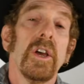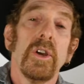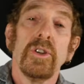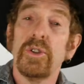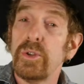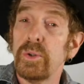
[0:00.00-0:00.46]

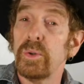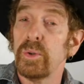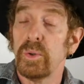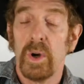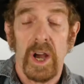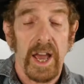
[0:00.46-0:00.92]

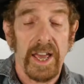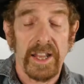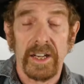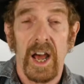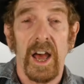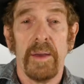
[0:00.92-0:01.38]
You
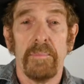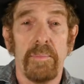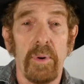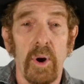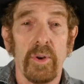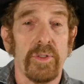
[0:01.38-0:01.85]
and I
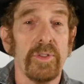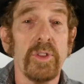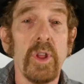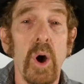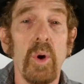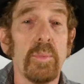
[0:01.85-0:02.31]
both
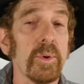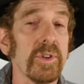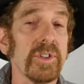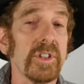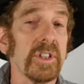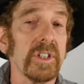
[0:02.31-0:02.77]
know
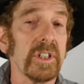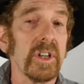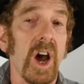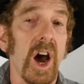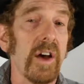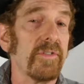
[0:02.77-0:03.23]

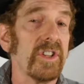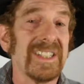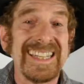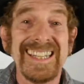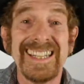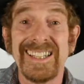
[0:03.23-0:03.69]
Brazilian
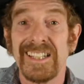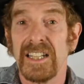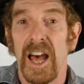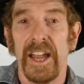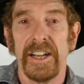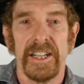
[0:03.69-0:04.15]
coffees
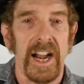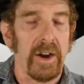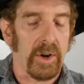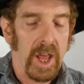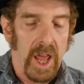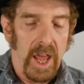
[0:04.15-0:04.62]
inside and
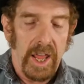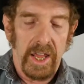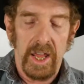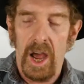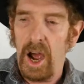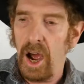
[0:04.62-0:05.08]
out,
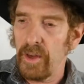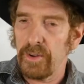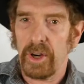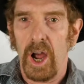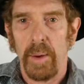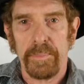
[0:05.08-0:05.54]

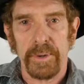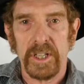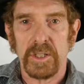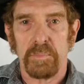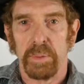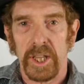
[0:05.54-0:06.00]
other
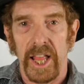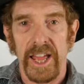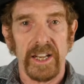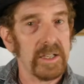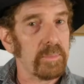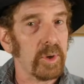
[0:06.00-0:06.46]
companies
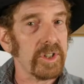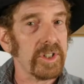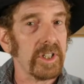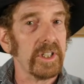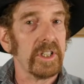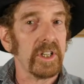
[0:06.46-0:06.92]
blend
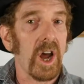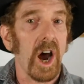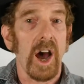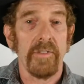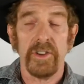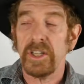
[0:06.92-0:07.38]
Brazilian
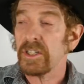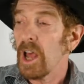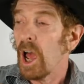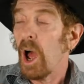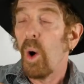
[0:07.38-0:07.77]
coffees.